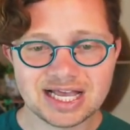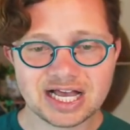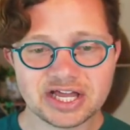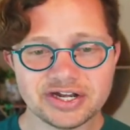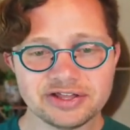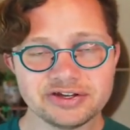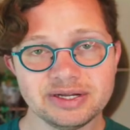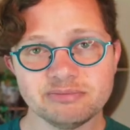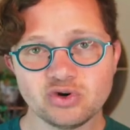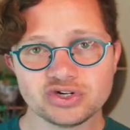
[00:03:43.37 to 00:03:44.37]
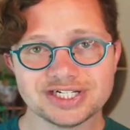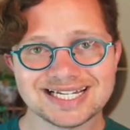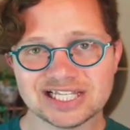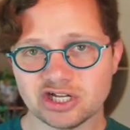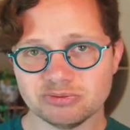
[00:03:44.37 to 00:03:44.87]
Another
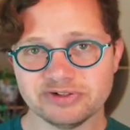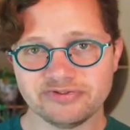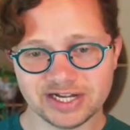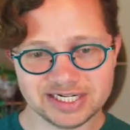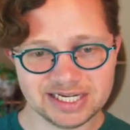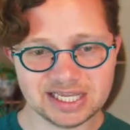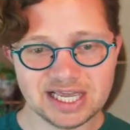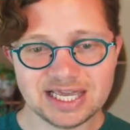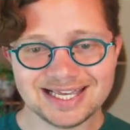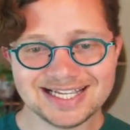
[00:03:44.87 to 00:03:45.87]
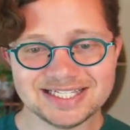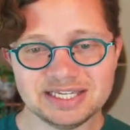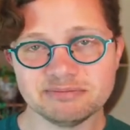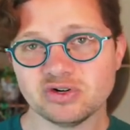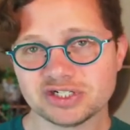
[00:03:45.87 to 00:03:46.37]
important global finding is the
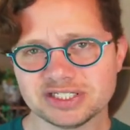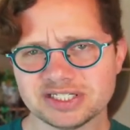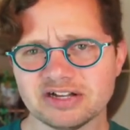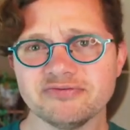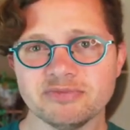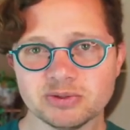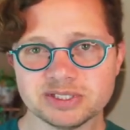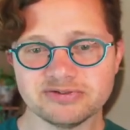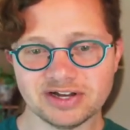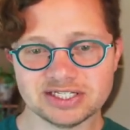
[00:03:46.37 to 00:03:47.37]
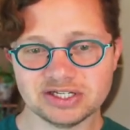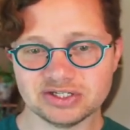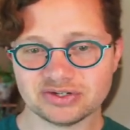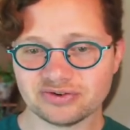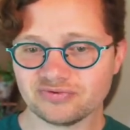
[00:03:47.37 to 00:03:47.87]
importance of mobile
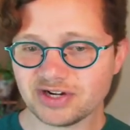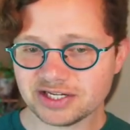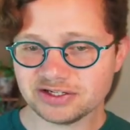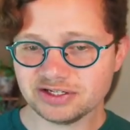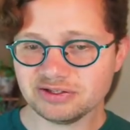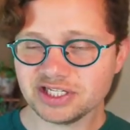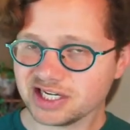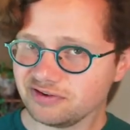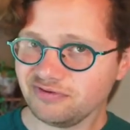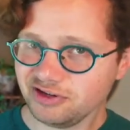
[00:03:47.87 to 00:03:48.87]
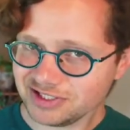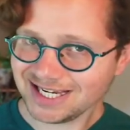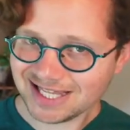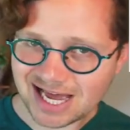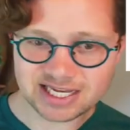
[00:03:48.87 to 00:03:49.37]
devices, or rather, the
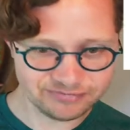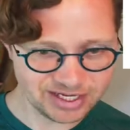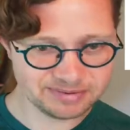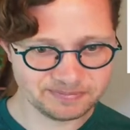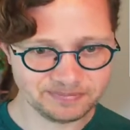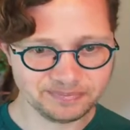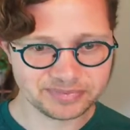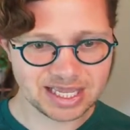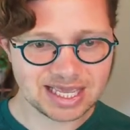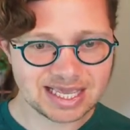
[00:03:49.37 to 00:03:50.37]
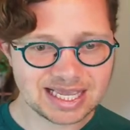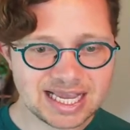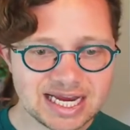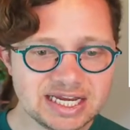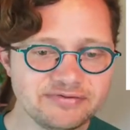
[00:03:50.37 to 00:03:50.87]
confusing lack of it.
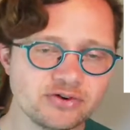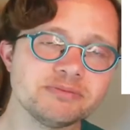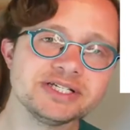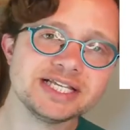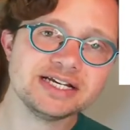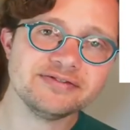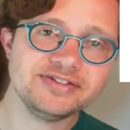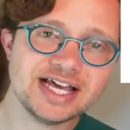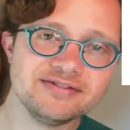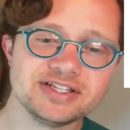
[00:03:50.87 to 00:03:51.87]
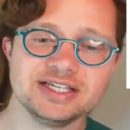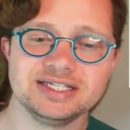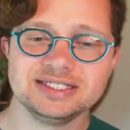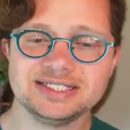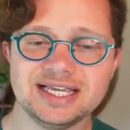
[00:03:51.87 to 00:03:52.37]
84% of devs
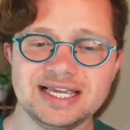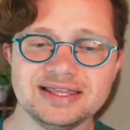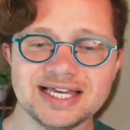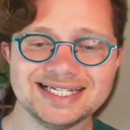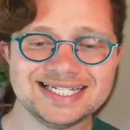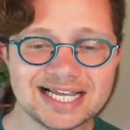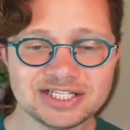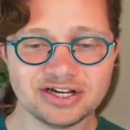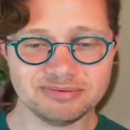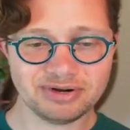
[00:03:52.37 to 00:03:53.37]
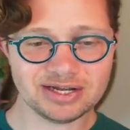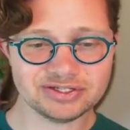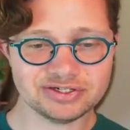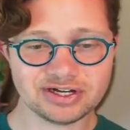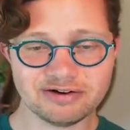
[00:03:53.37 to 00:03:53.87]
say that desktop
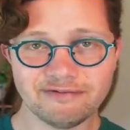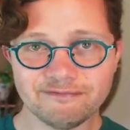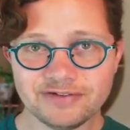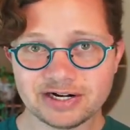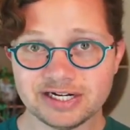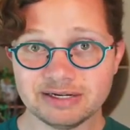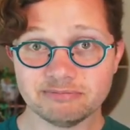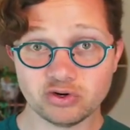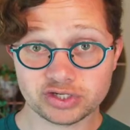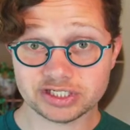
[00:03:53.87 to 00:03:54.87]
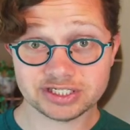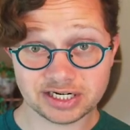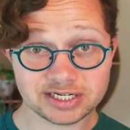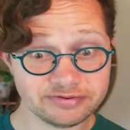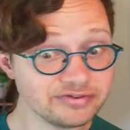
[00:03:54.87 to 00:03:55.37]
browsers are a very important
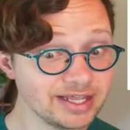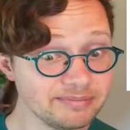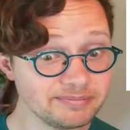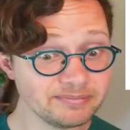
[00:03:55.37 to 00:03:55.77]
target for them.